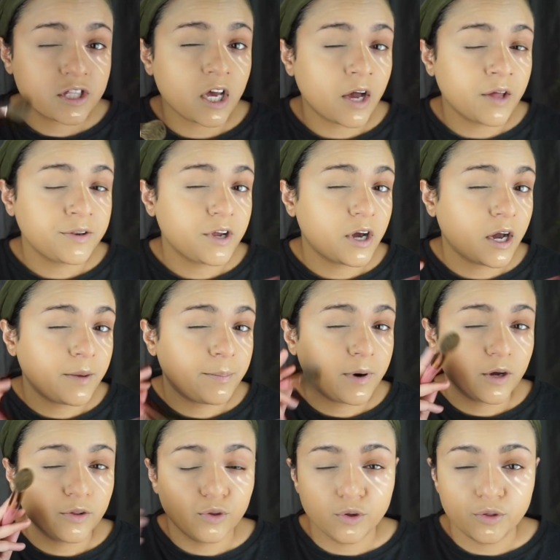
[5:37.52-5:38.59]
the under eye
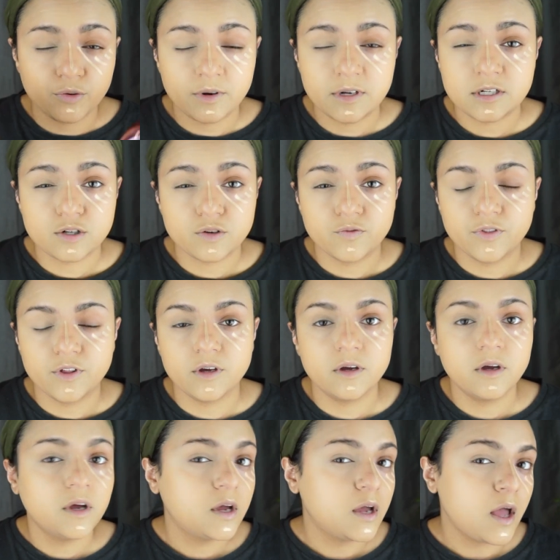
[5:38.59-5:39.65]
part, not the rest of
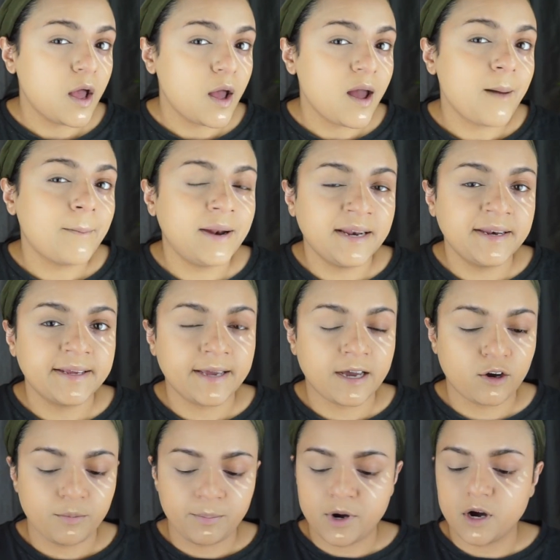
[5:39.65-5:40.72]
the blending
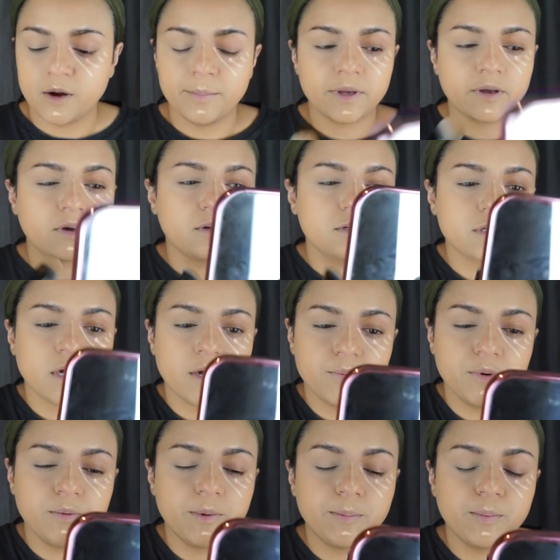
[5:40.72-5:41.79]
out part, because I
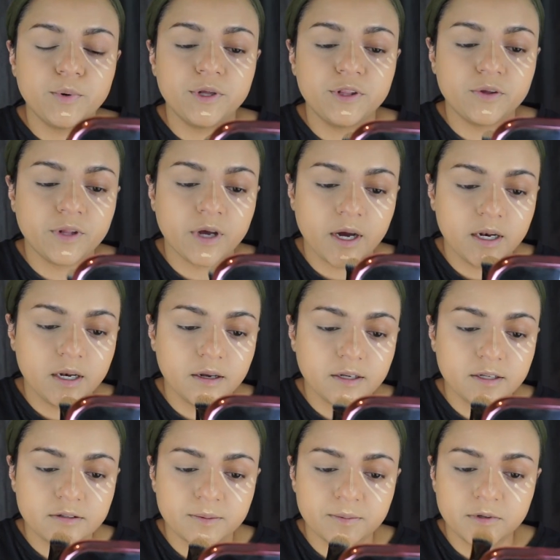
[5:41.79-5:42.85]
will be putting on
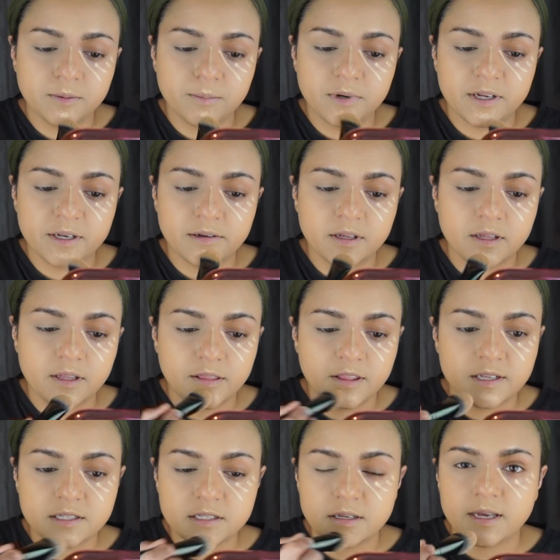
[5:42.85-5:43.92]
highlighter. So I'm going to blend
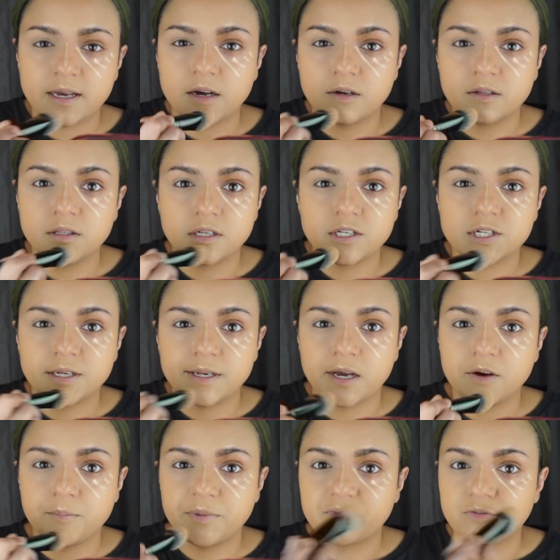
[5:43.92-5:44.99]
this out, the chin
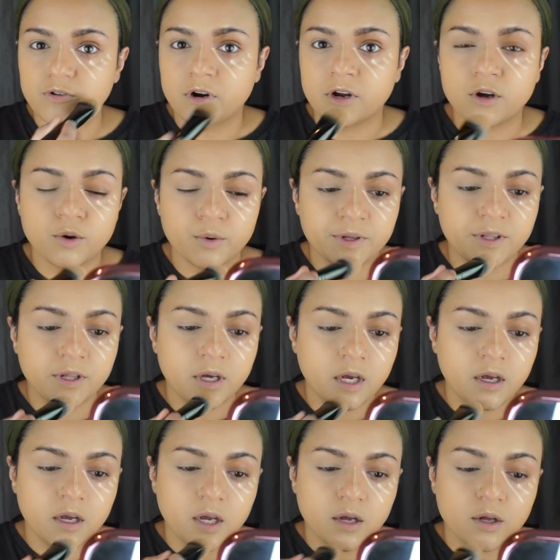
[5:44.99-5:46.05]
out, before I go in
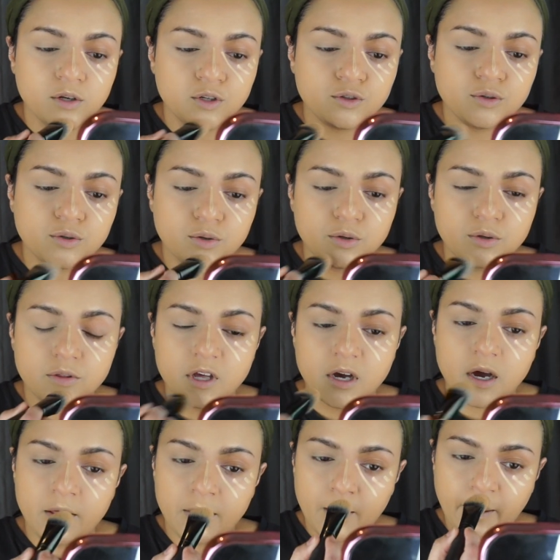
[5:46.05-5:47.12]
to the
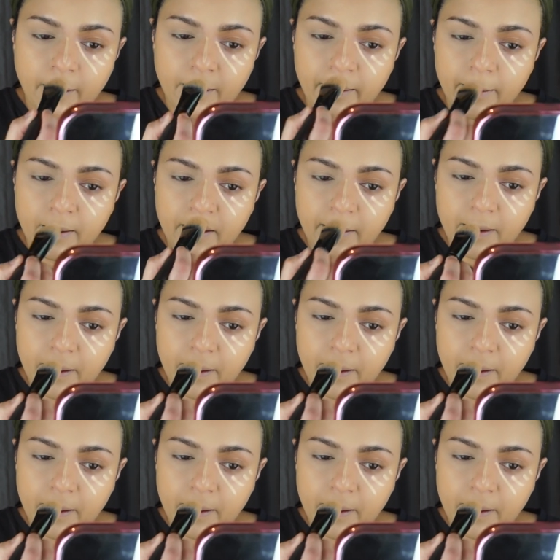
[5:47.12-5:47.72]
other eye.